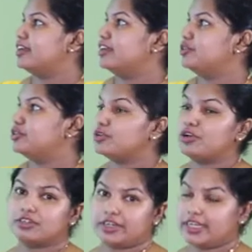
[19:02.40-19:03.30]
You
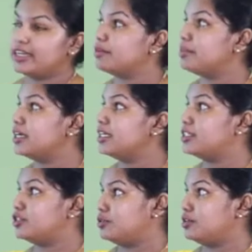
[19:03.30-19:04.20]
thought green ribbon
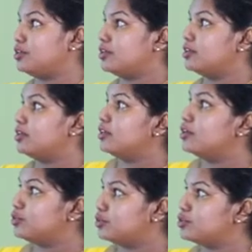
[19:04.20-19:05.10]
is
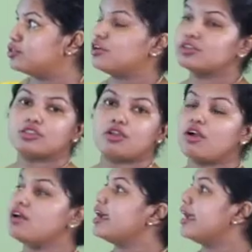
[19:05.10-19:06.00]
2 straws
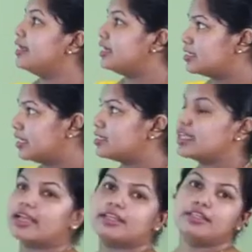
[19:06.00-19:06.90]
long, and it's
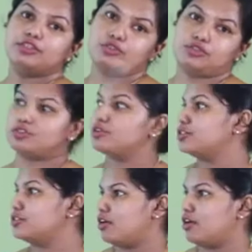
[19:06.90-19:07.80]
exactly 2
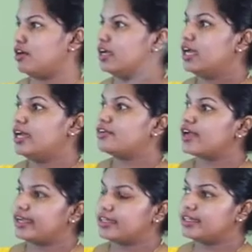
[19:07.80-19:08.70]
straws long.
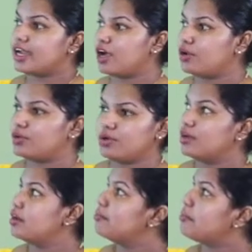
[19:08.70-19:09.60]
Right, now
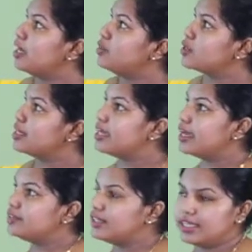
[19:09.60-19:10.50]
by looking
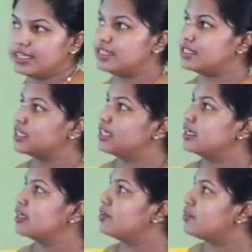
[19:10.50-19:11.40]
at this,
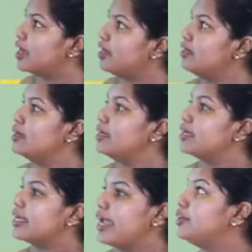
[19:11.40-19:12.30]
right,
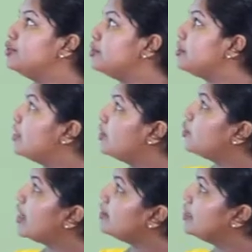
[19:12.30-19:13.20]
can you
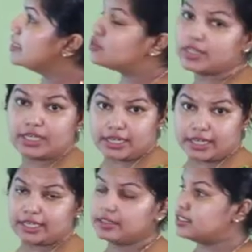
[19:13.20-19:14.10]
look at this real
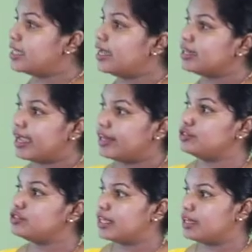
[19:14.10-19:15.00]
lengths and can
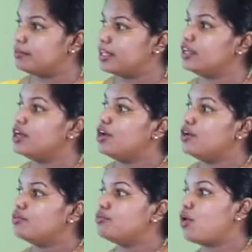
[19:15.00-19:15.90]
you tell me
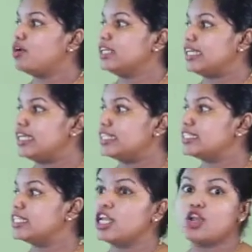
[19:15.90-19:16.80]
what is
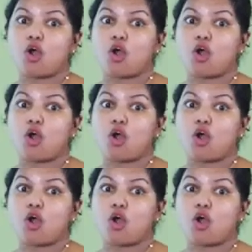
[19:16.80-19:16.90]
the